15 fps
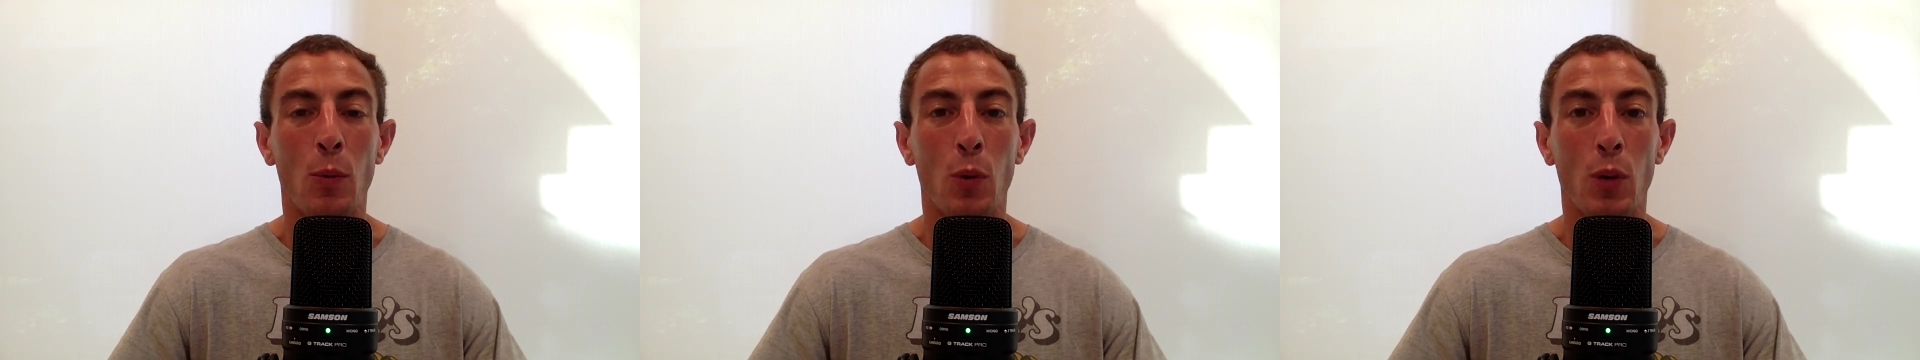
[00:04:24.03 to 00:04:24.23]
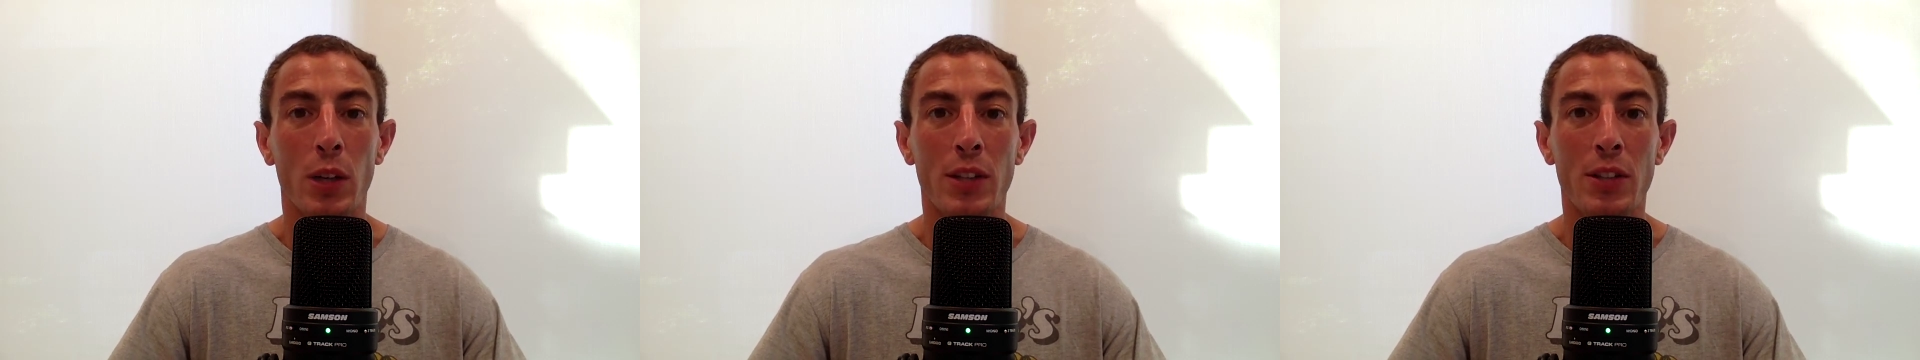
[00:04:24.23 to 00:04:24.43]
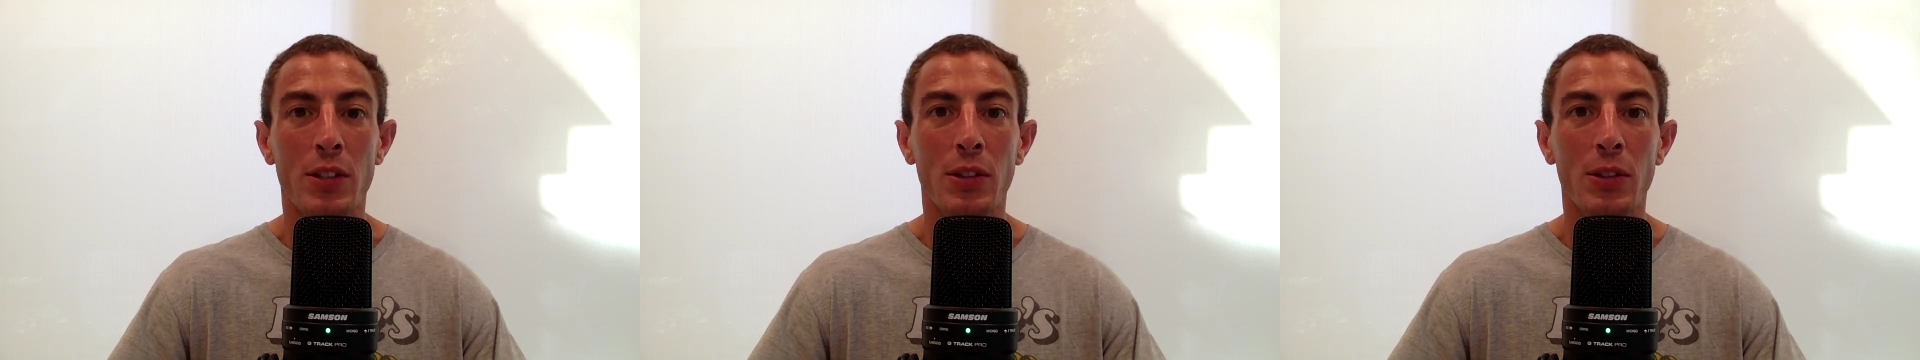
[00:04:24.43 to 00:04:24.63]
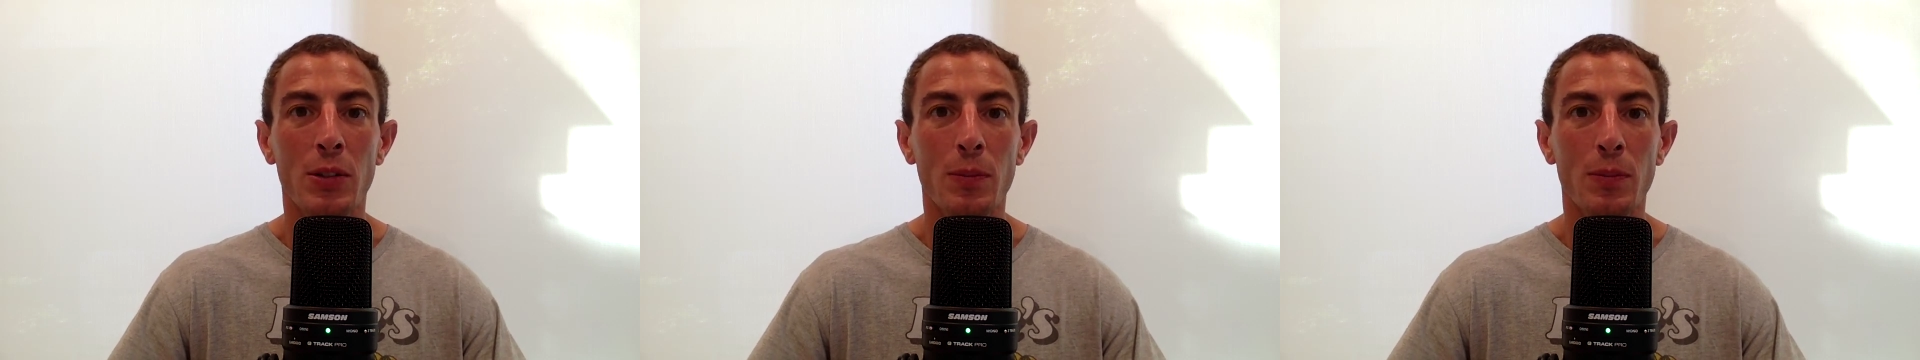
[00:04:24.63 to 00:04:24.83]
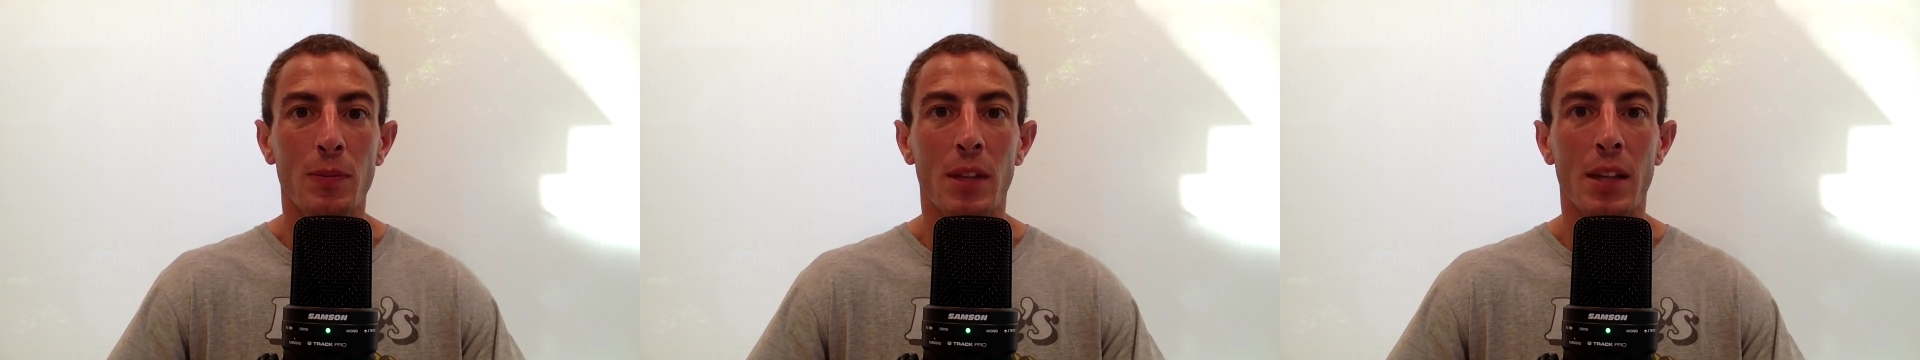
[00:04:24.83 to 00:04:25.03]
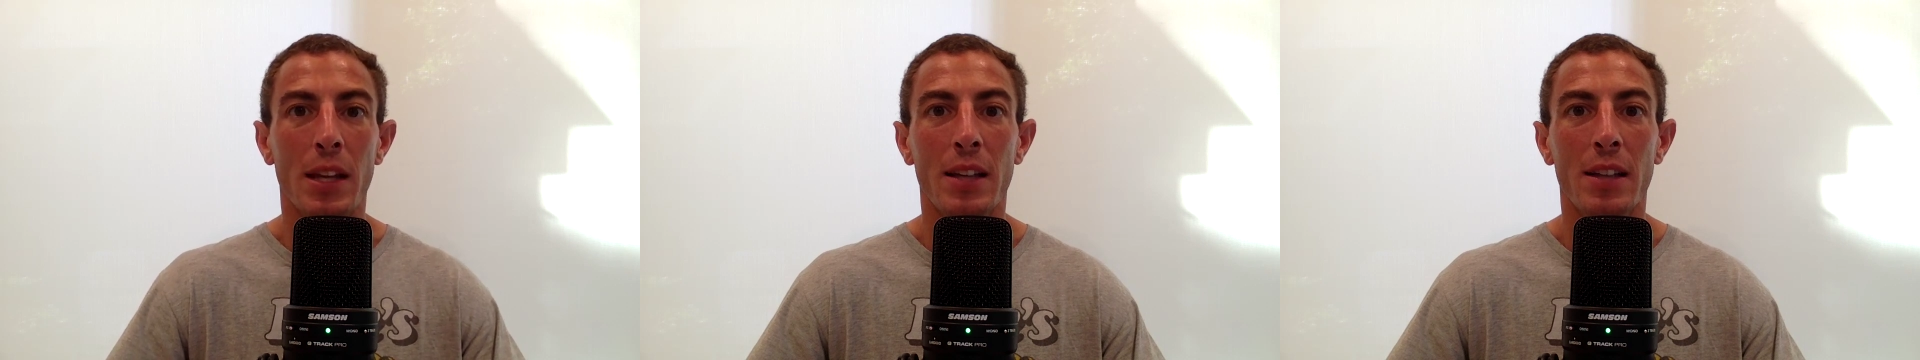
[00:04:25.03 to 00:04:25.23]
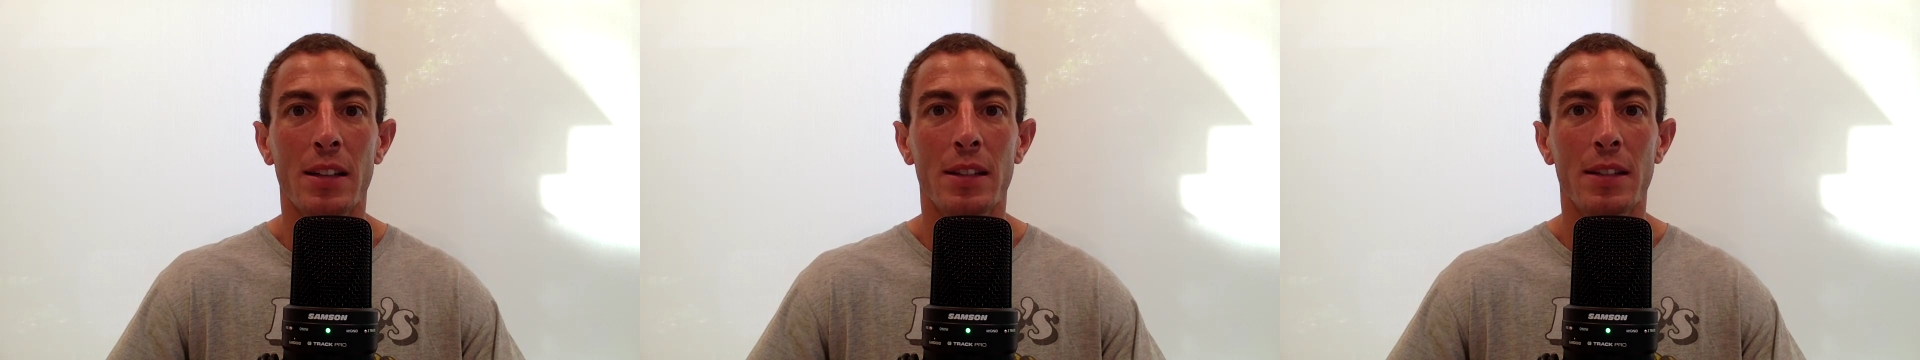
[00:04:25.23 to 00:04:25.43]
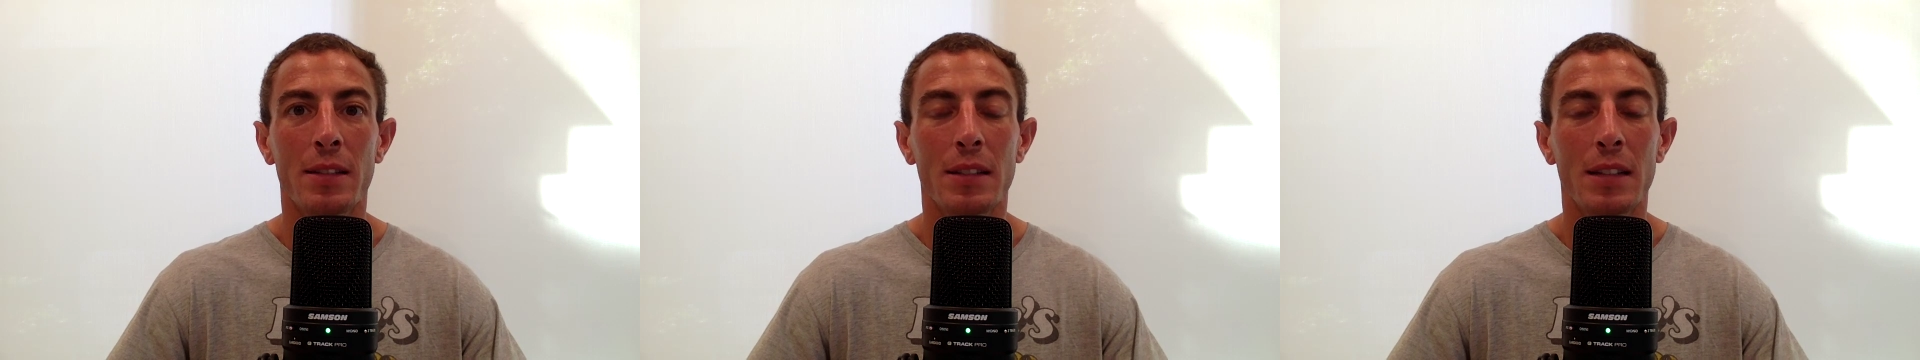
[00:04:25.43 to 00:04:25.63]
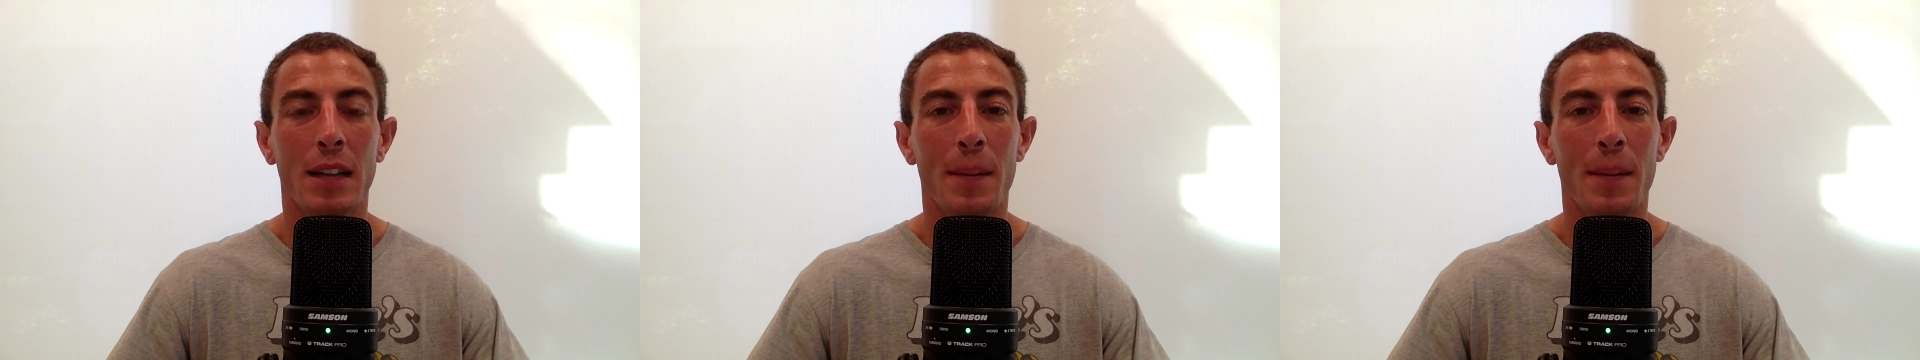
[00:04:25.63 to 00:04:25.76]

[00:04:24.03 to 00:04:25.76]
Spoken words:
wanted to, they could.